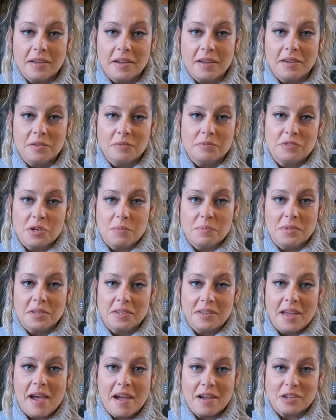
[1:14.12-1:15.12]
I kind of jumped
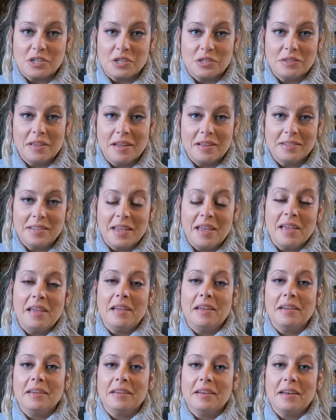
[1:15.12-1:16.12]
into action that
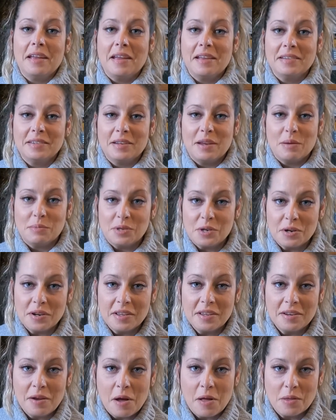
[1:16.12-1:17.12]
day and I ended up
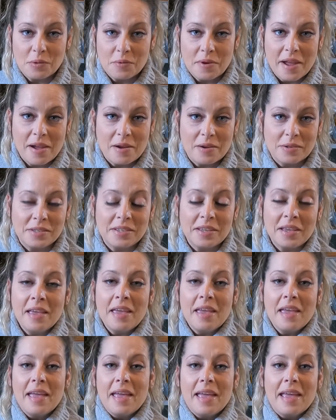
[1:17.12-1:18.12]
turning it all around.
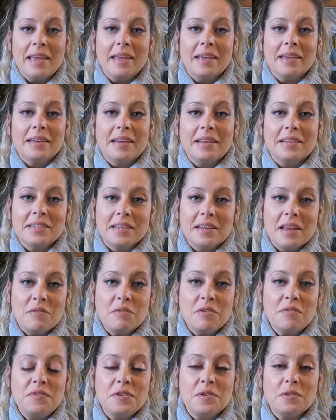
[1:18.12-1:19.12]
And I did have
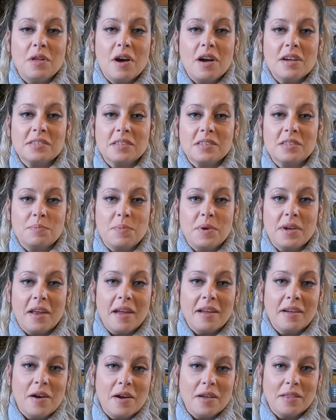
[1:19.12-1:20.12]
a few losses, but
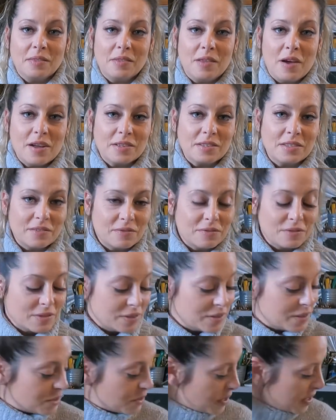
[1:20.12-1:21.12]
I got lots of
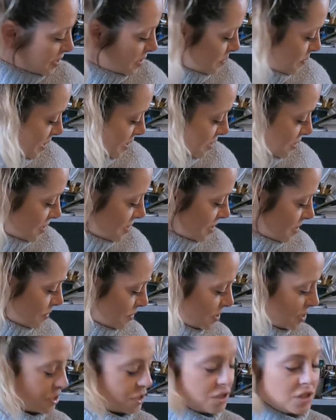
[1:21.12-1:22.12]
really great sponges. Let
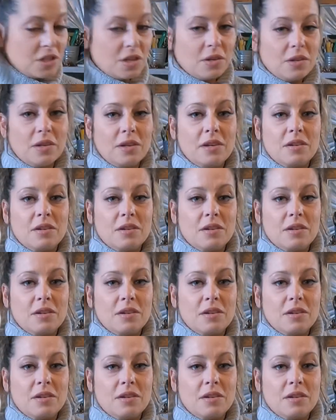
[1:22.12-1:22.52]
me just show you.